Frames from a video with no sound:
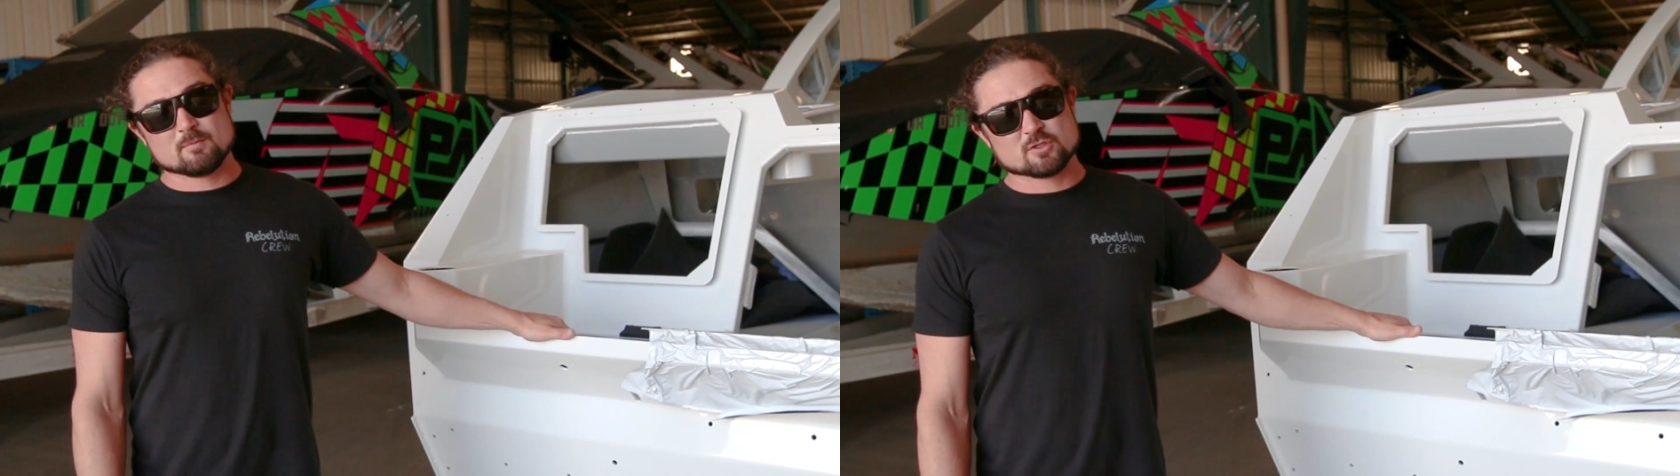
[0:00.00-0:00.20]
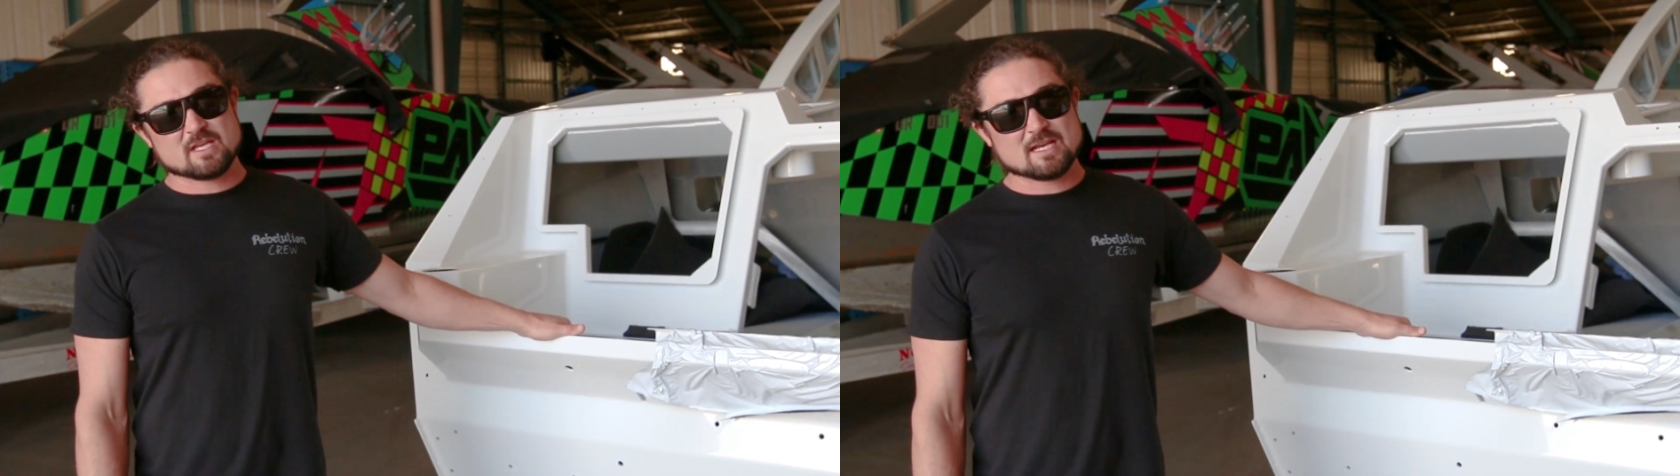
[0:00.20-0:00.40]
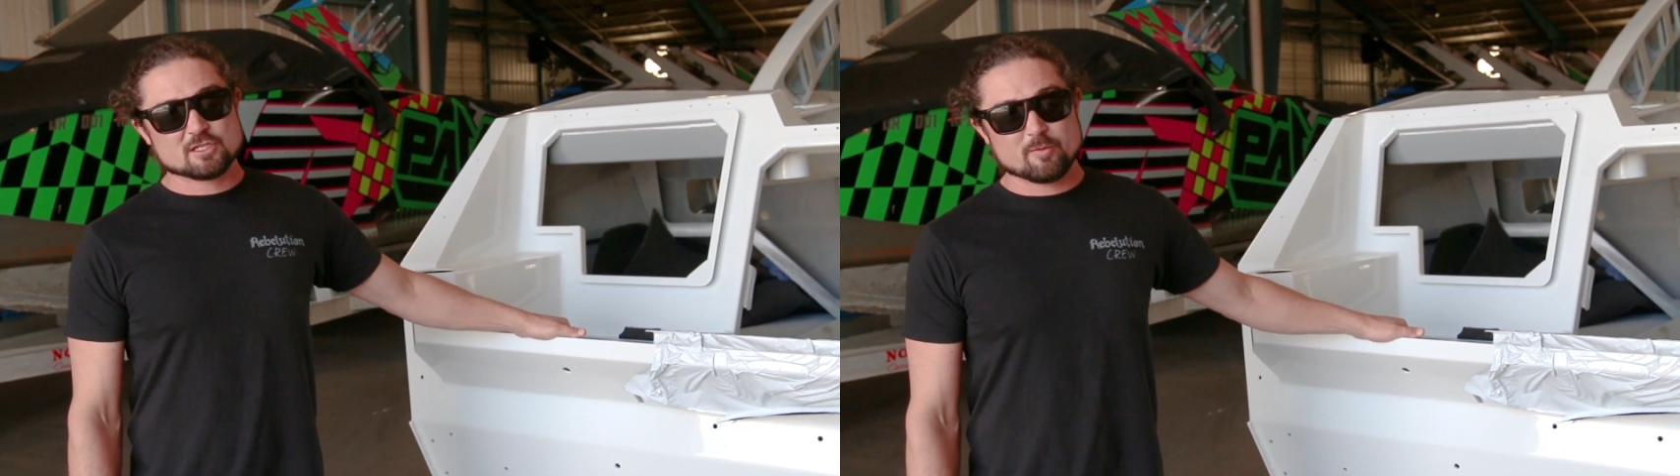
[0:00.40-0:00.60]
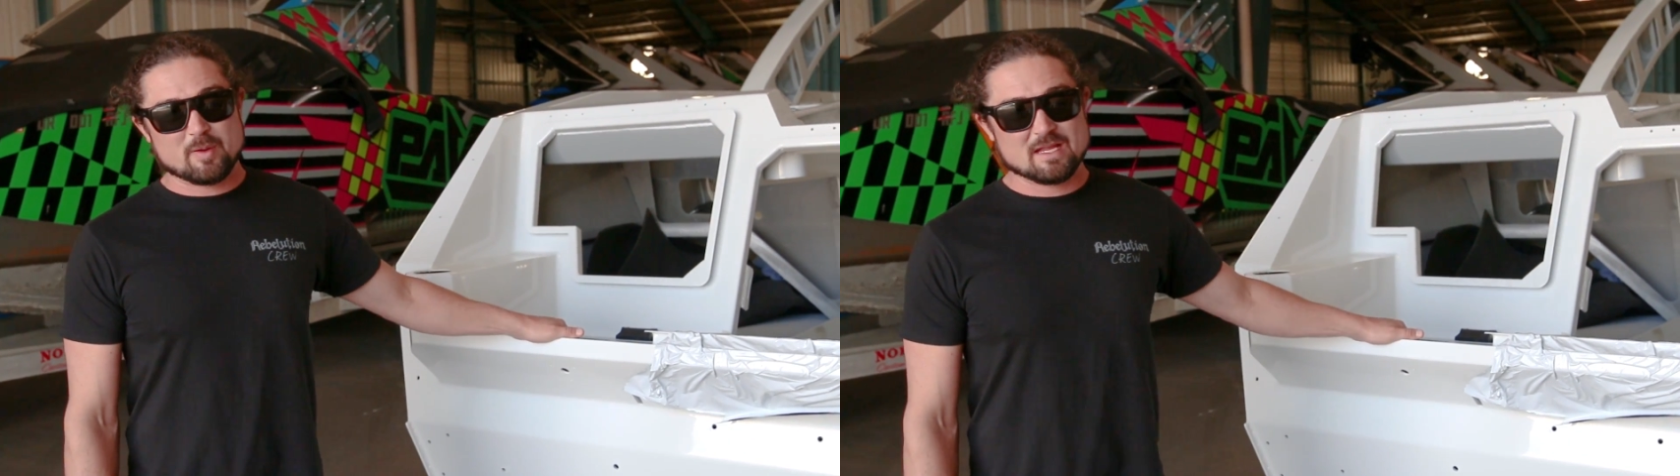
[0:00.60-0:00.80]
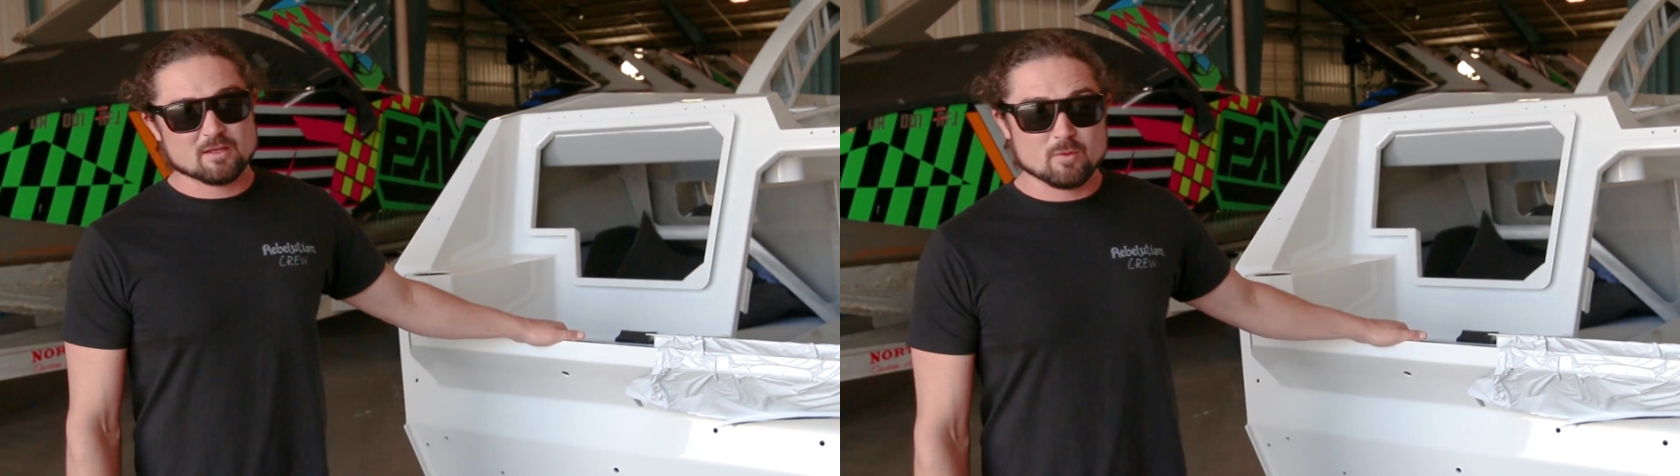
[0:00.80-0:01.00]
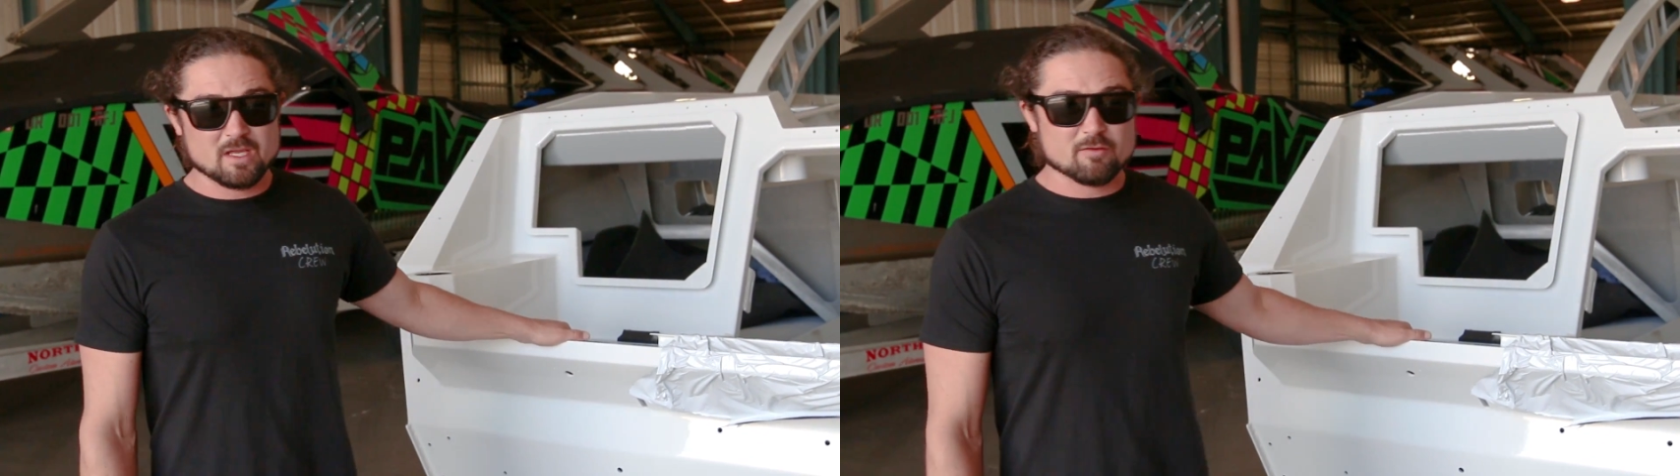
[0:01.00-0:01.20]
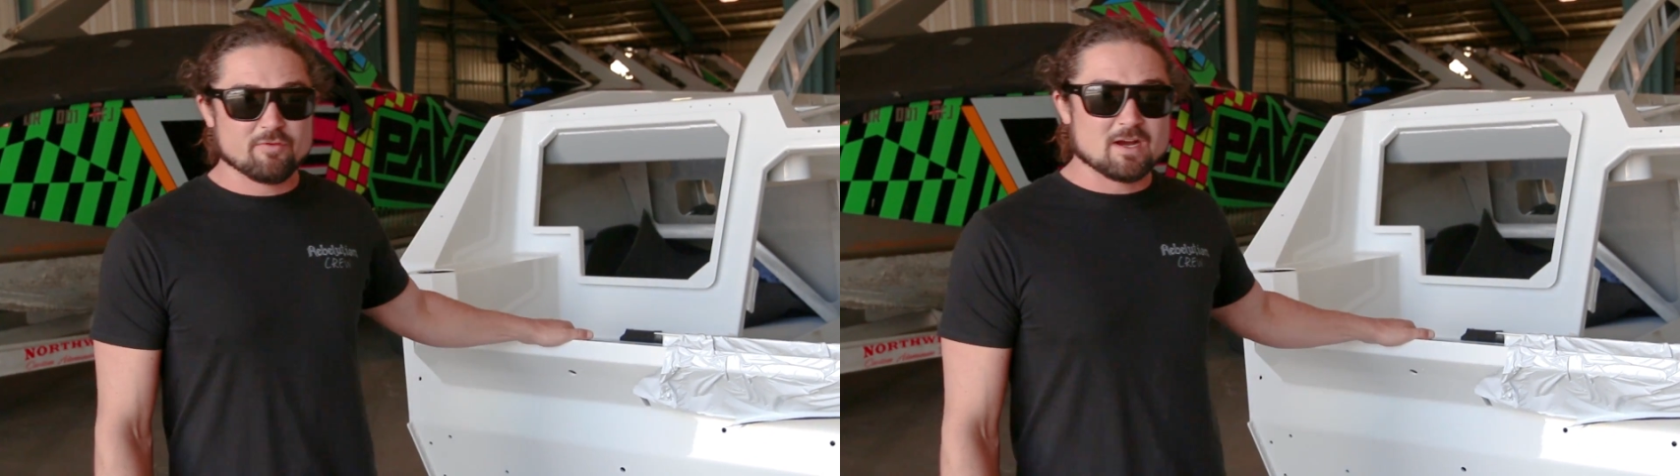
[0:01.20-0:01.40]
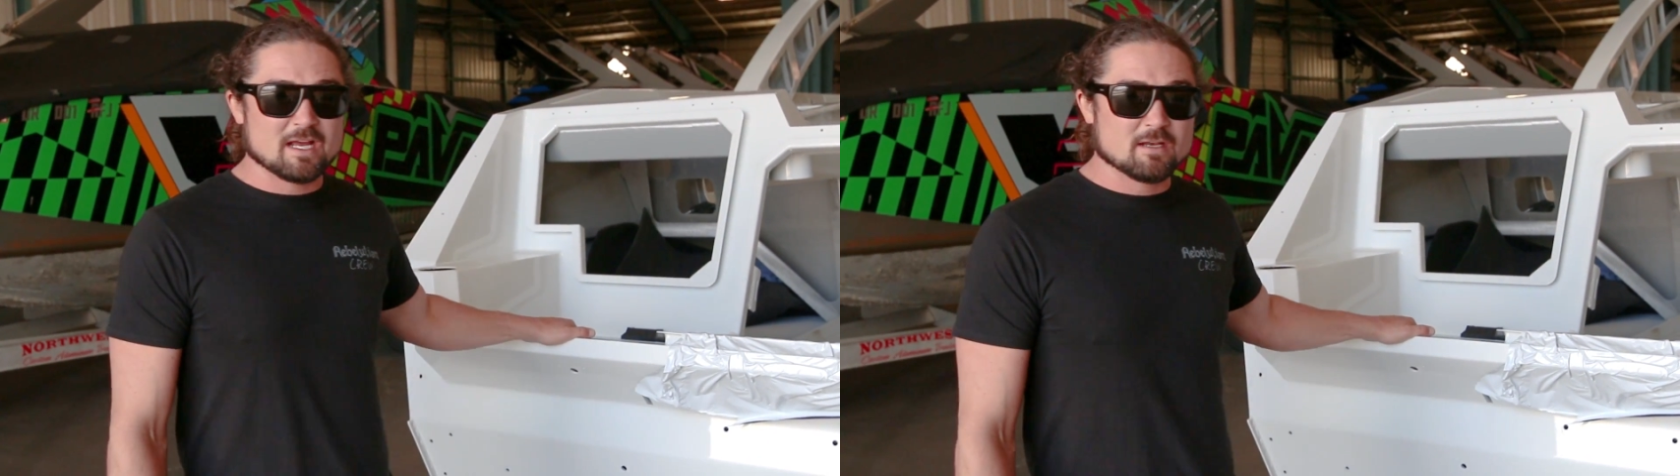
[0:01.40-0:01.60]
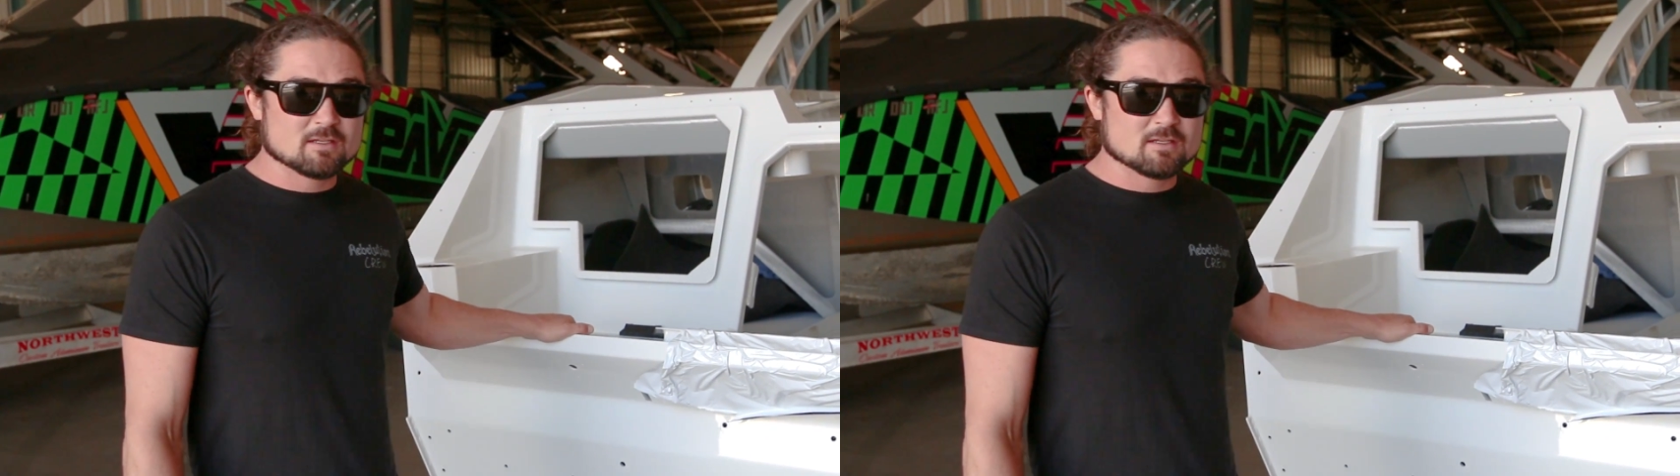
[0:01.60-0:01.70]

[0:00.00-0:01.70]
most gangster paint that we can find.